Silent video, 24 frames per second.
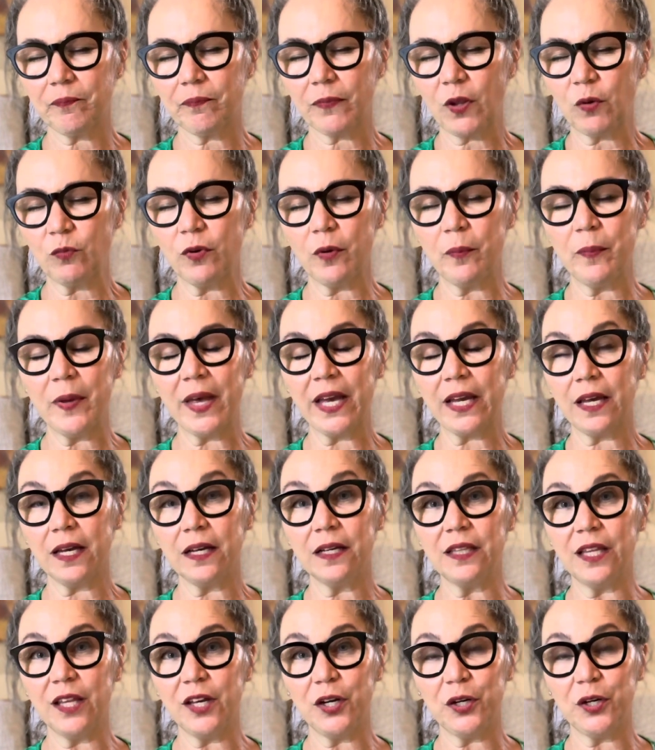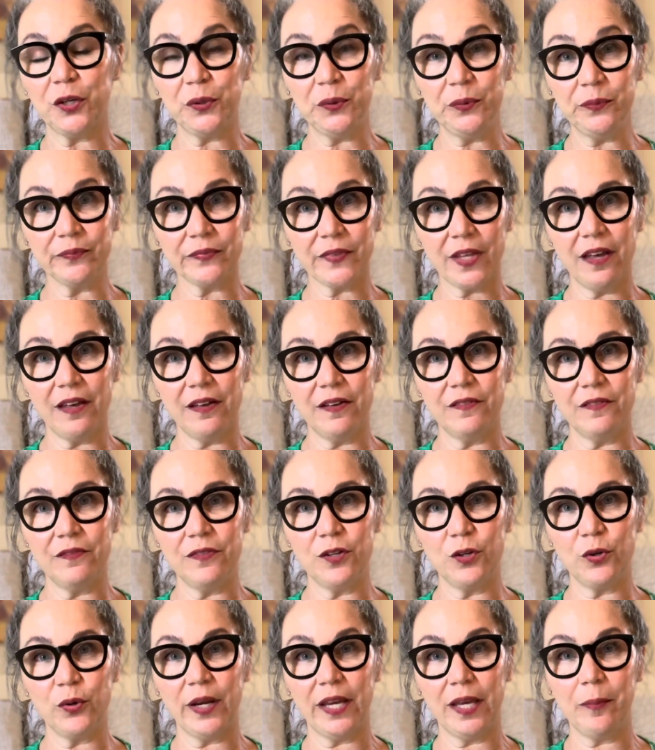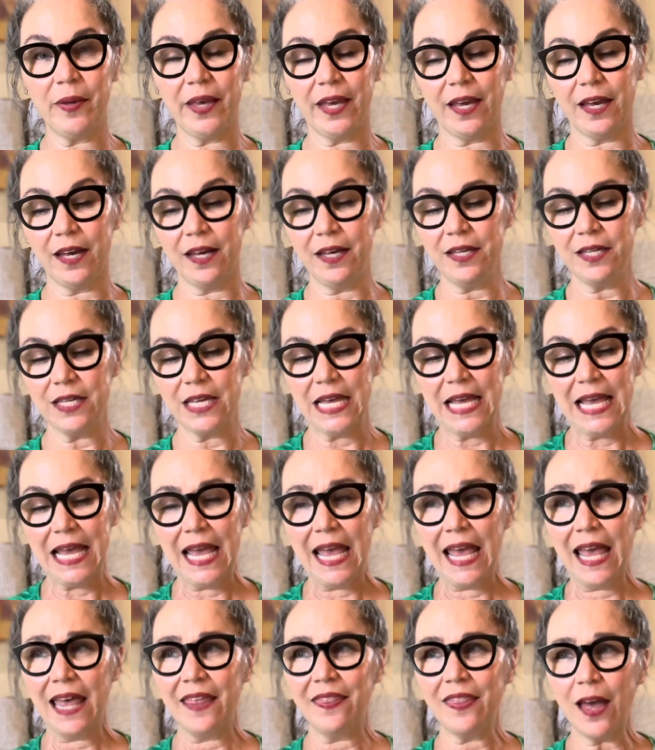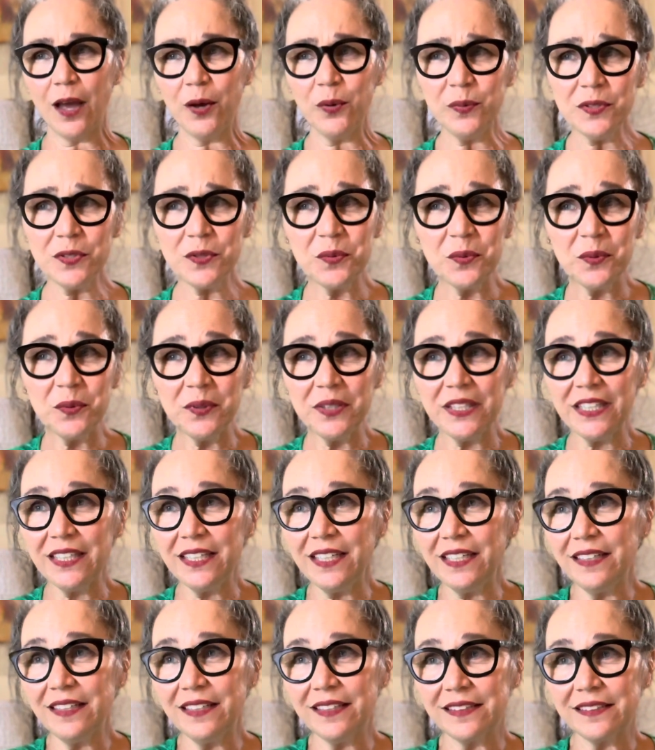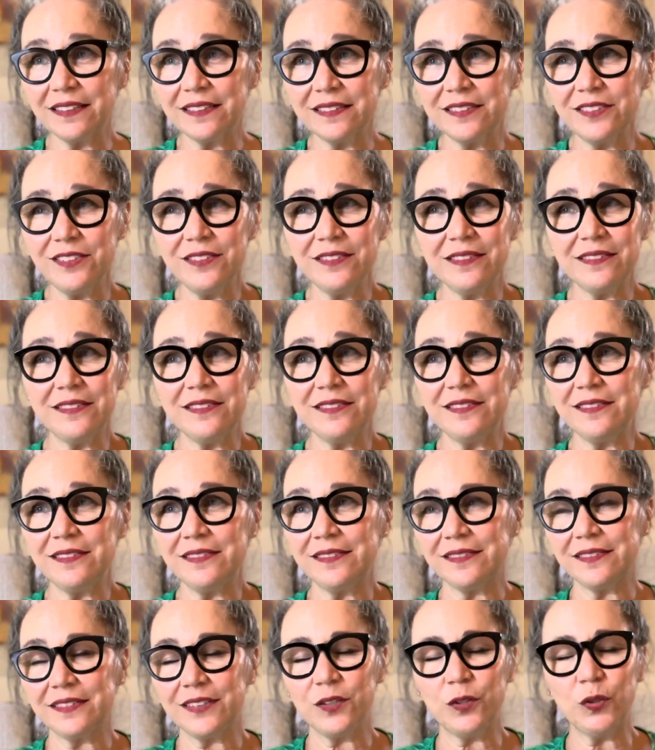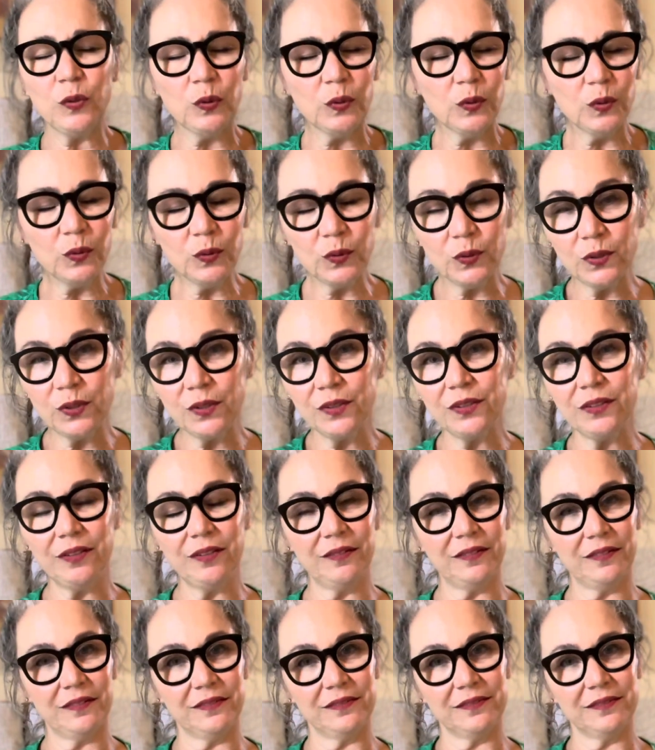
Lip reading: Rebecca Clow of the Crea, and that was a really cool